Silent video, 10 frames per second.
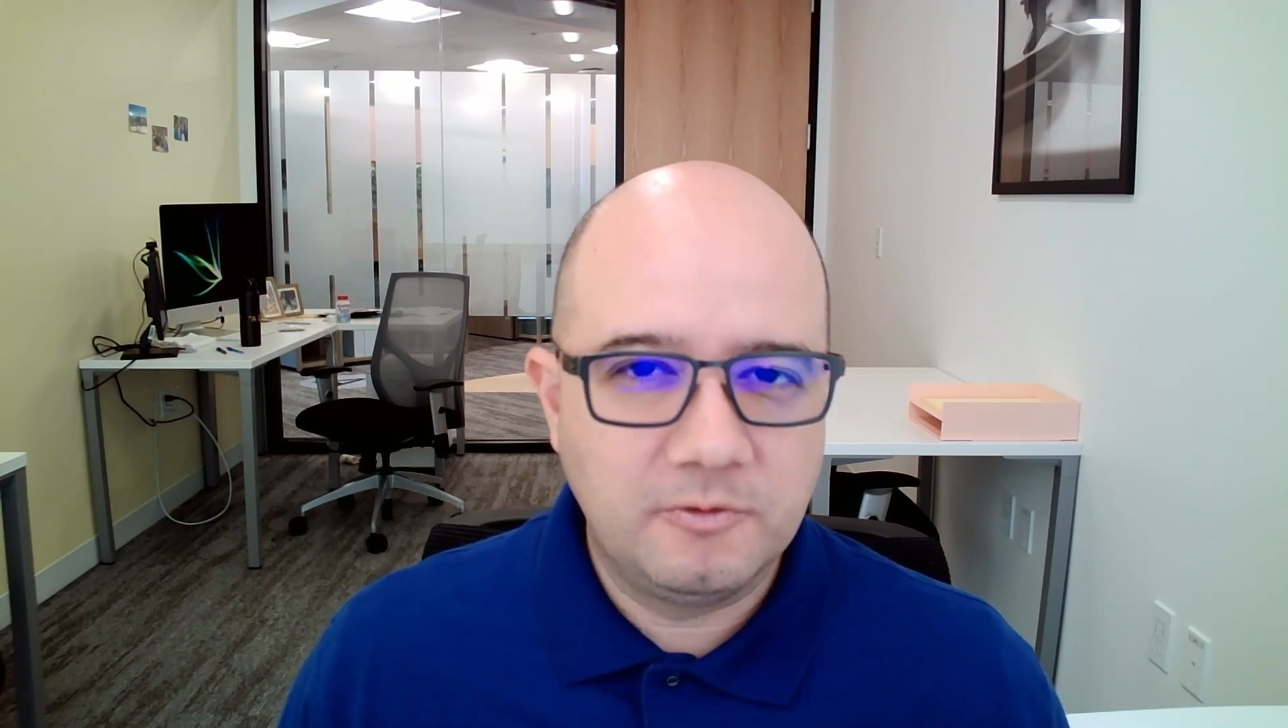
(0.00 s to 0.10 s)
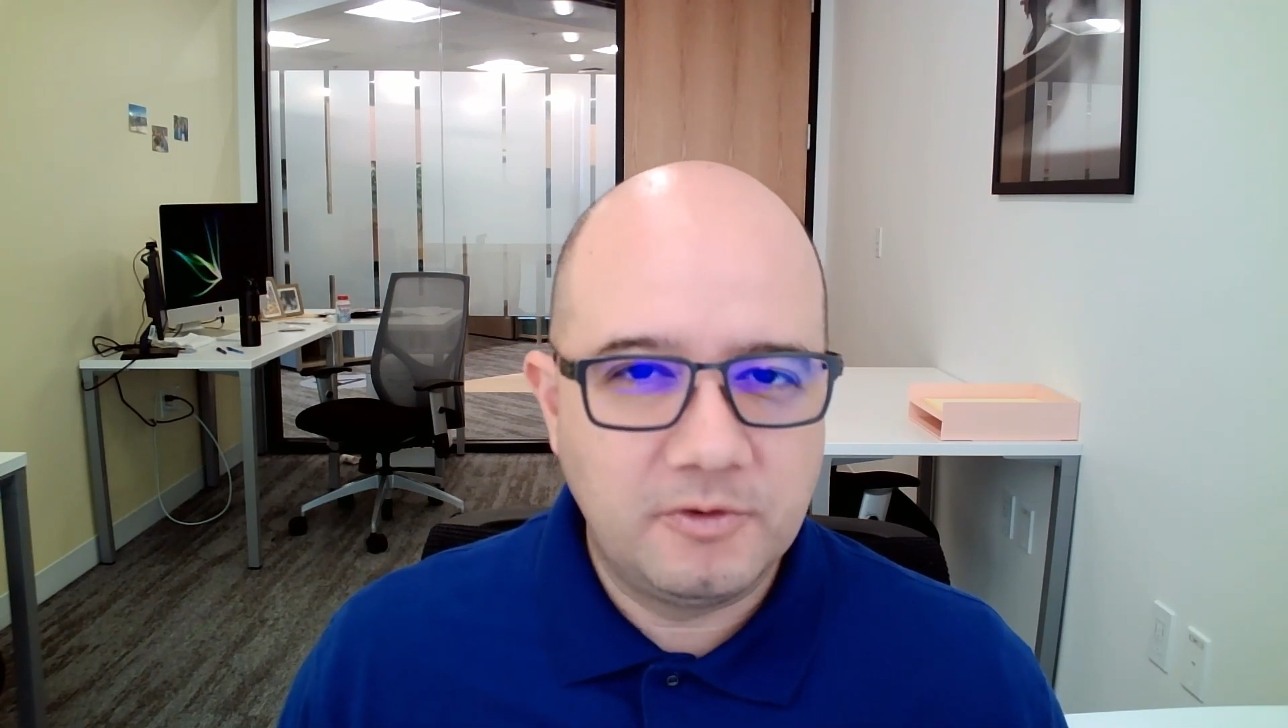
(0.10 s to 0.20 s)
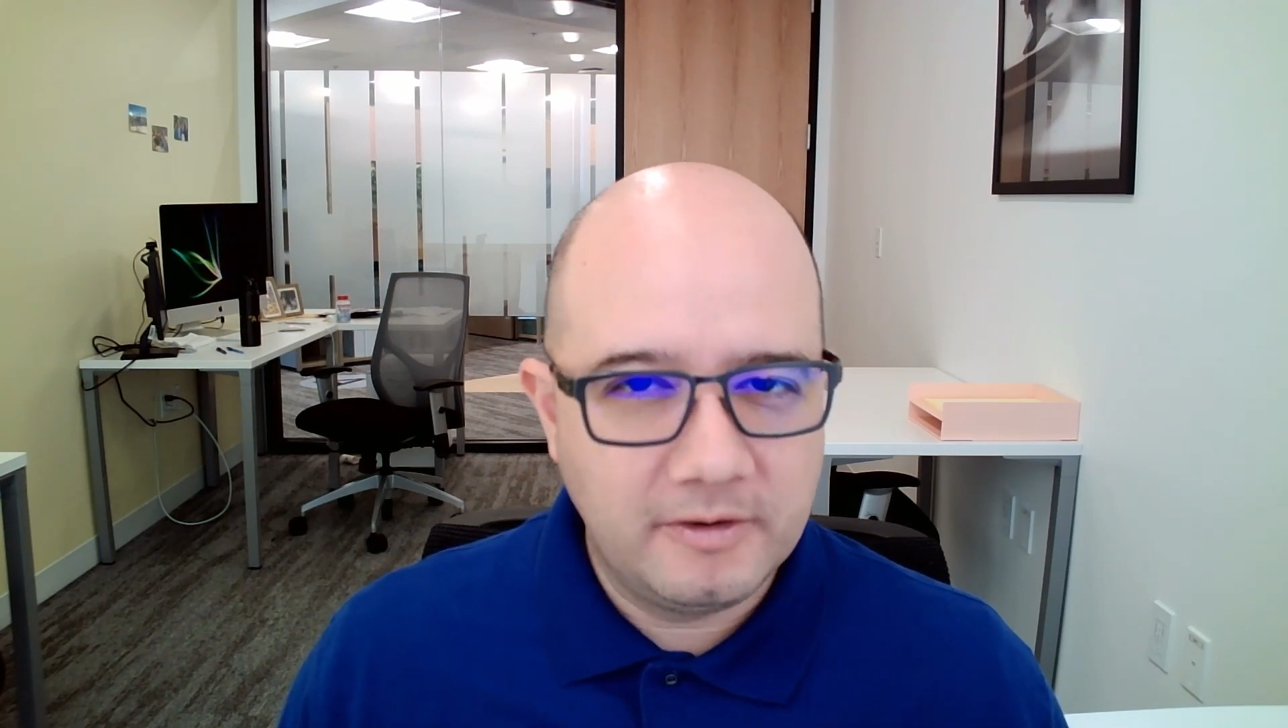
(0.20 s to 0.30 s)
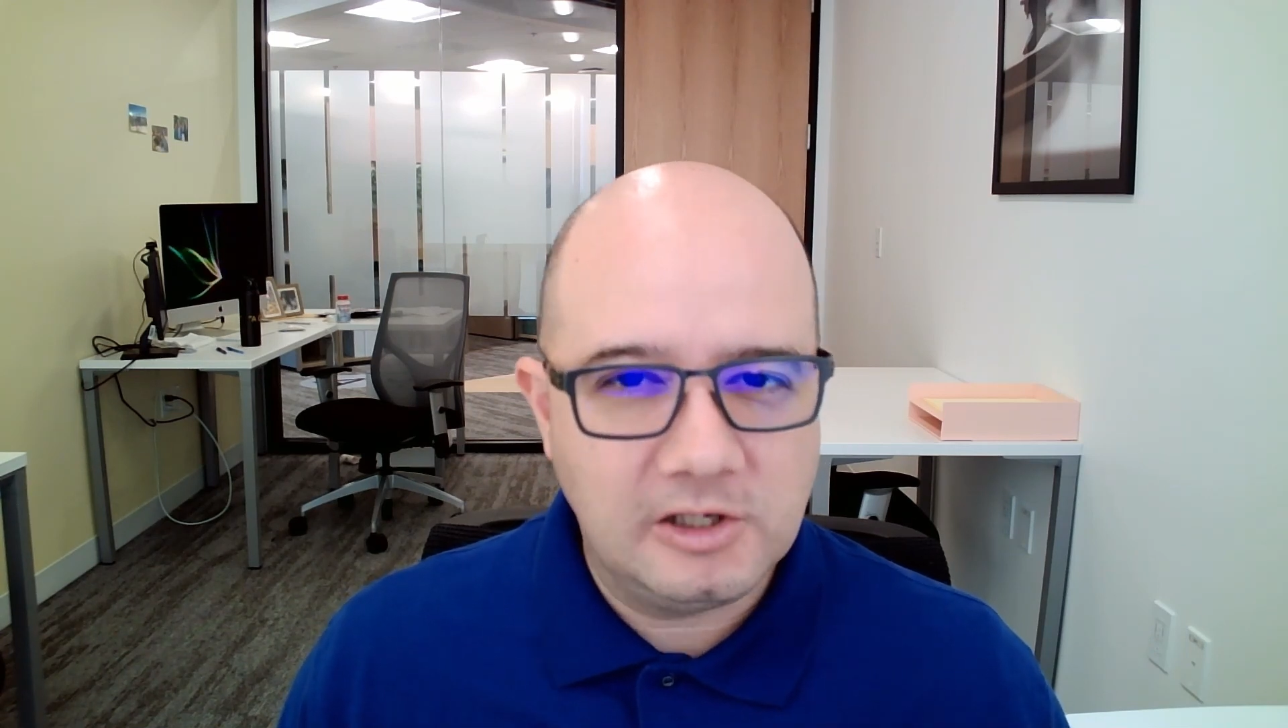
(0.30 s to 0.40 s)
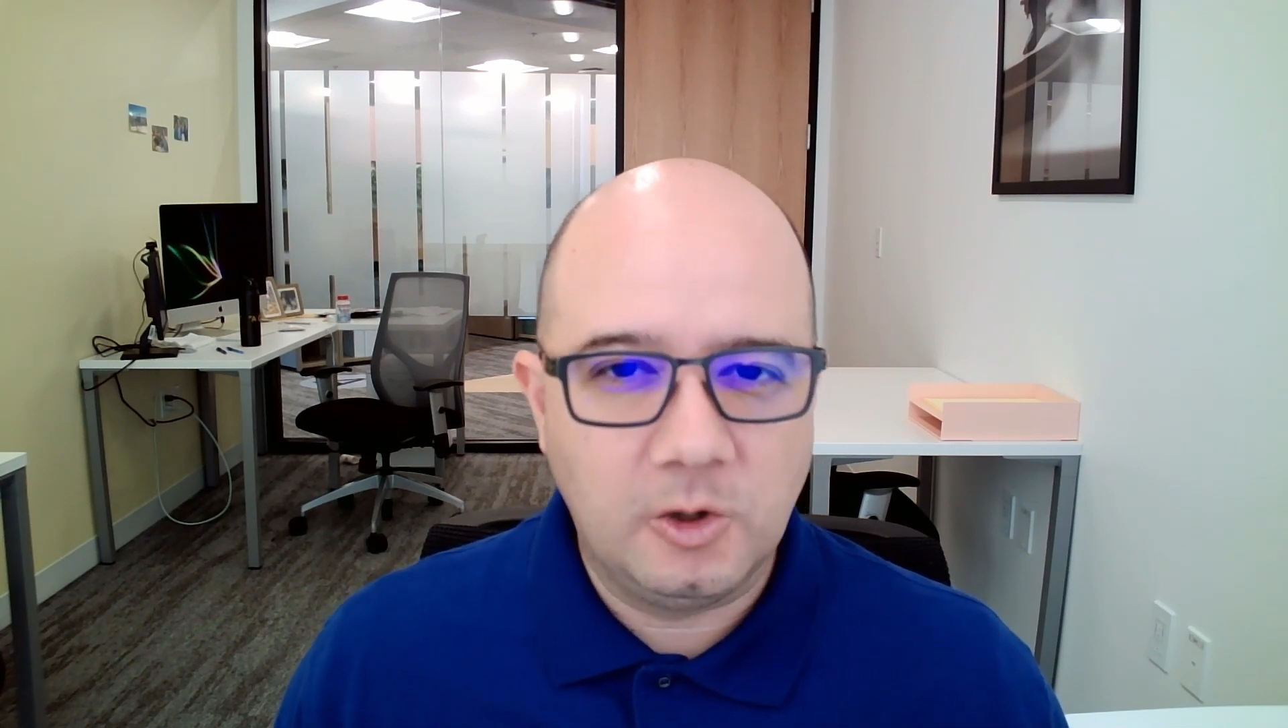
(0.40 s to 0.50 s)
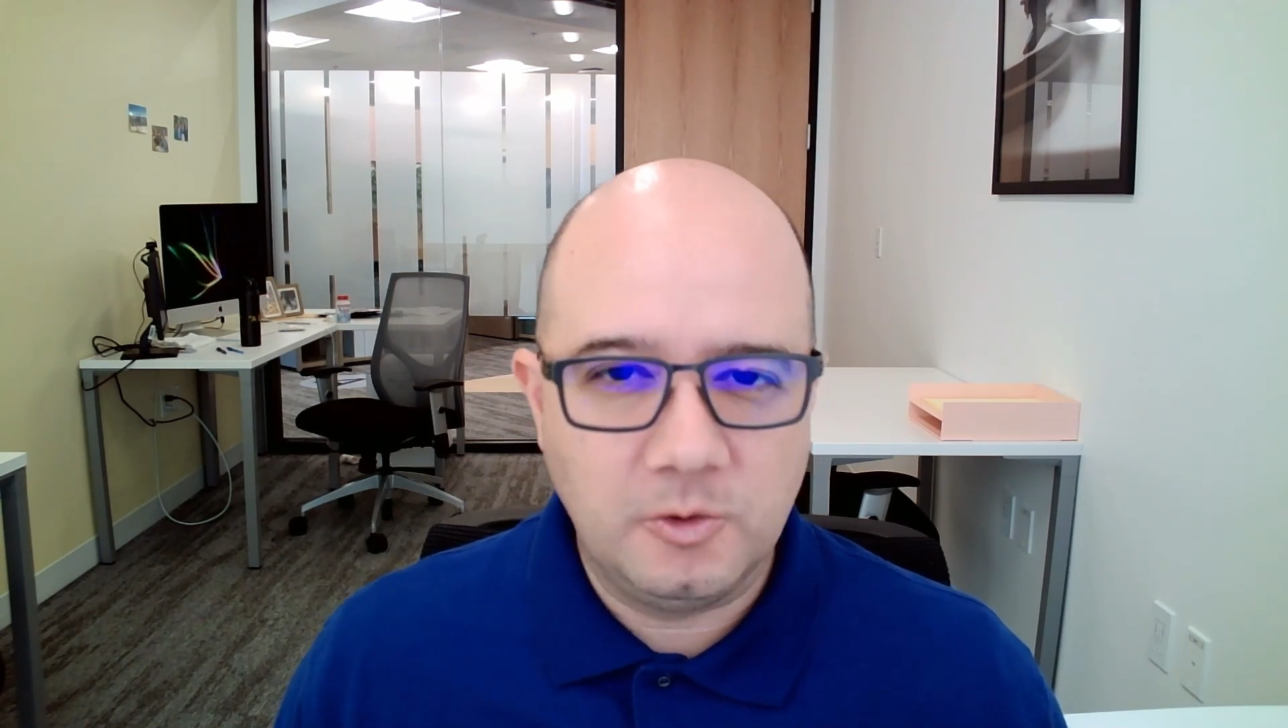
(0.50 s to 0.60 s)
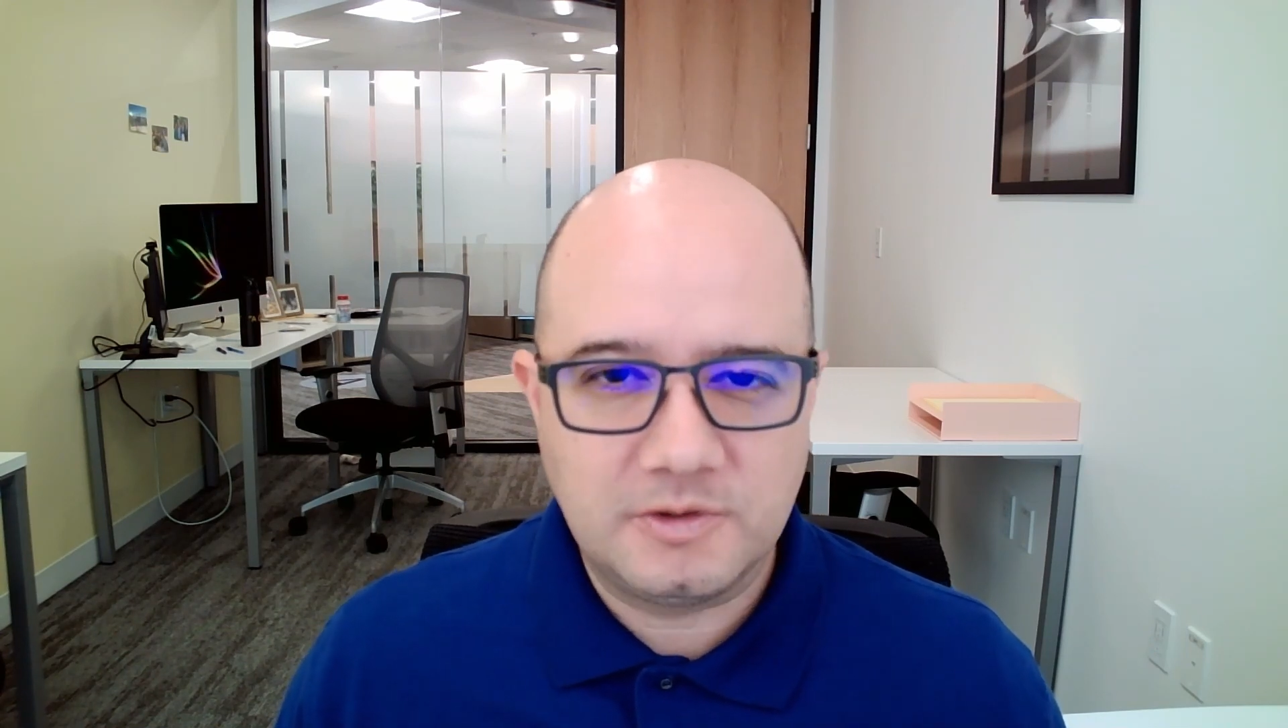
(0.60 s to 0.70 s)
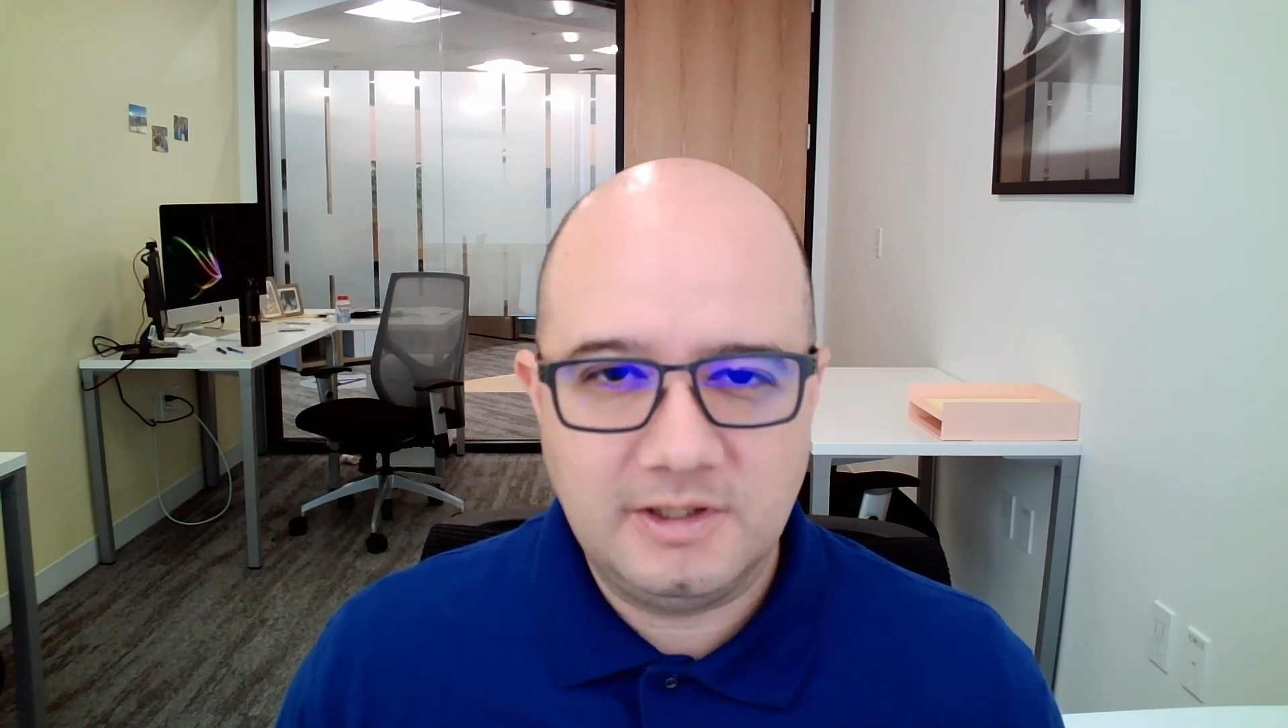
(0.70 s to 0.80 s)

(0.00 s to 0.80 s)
very close